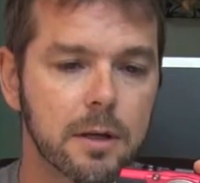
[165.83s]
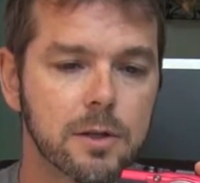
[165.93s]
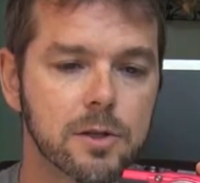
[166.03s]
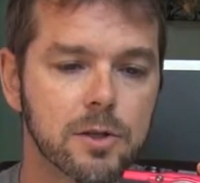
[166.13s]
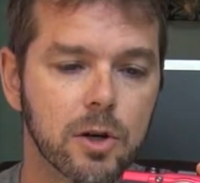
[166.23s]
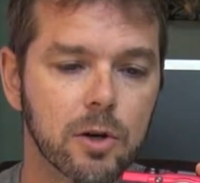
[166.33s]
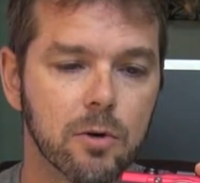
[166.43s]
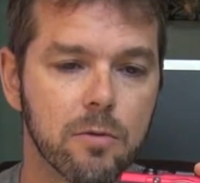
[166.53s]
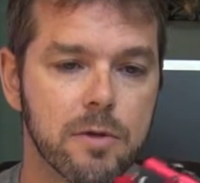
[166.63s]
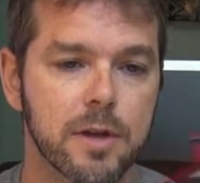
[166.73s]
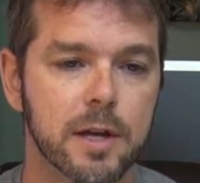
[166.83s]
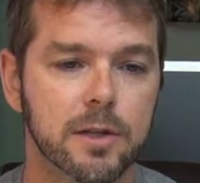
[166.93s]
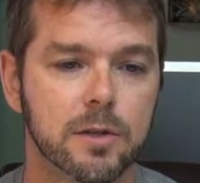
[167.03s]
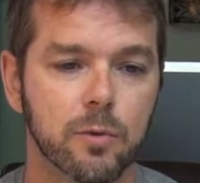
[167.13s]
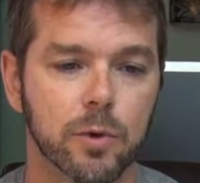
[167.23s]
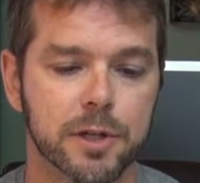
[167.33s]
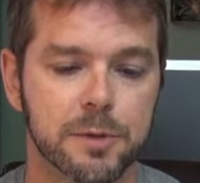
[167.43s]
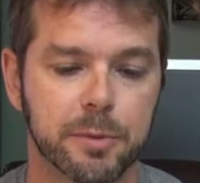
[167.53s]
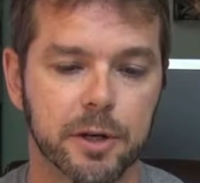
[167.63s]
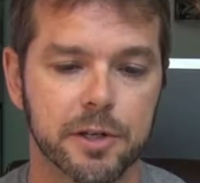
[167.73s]
So this
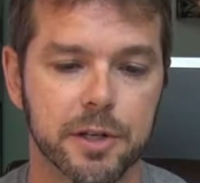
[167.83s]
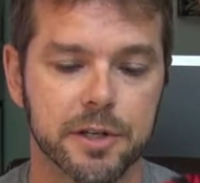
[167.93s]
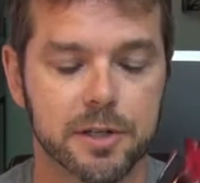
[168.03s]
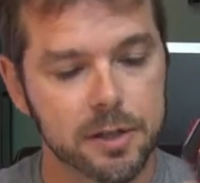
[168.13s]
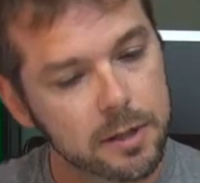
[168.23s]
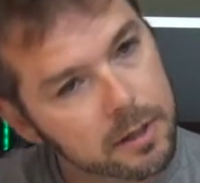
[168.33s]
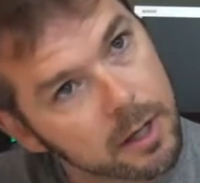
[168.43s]
was purchased